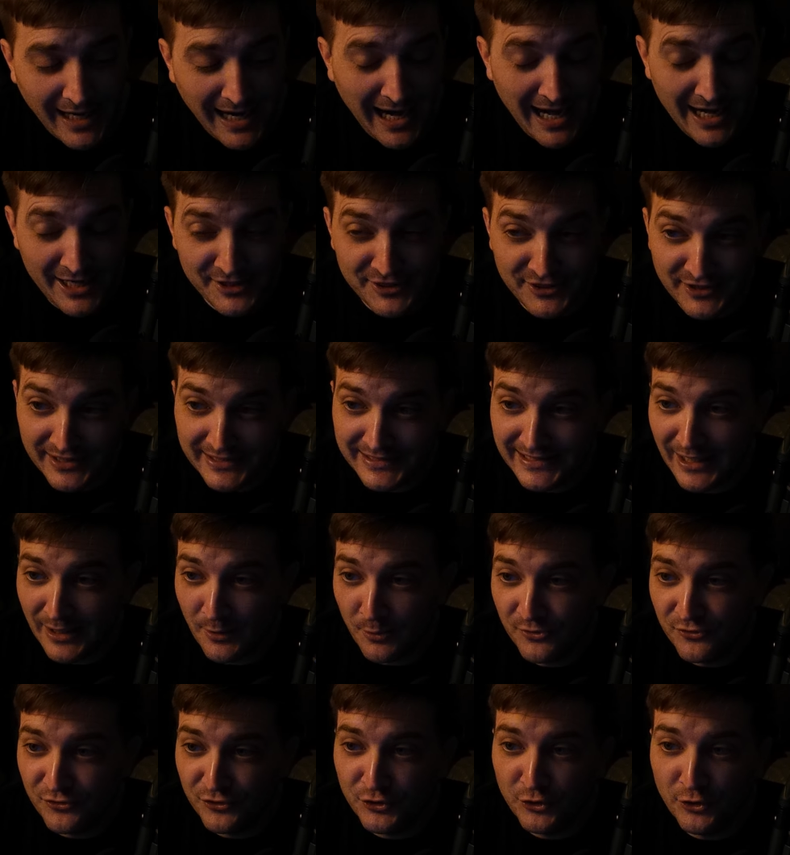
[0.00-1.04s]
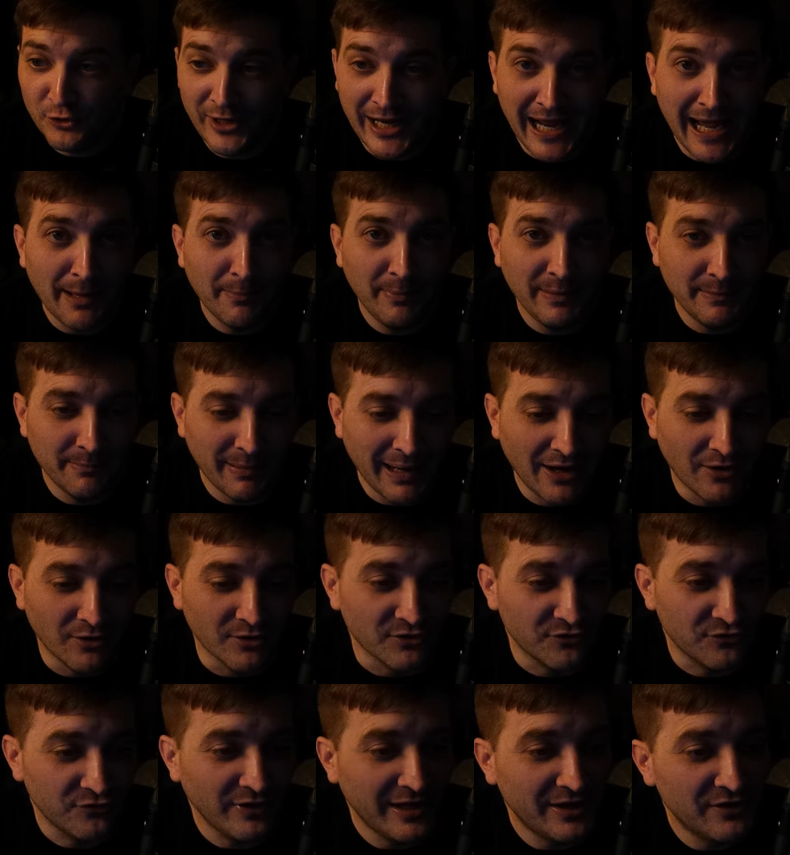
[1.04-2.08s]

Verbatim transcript: I think that was a good happy balance.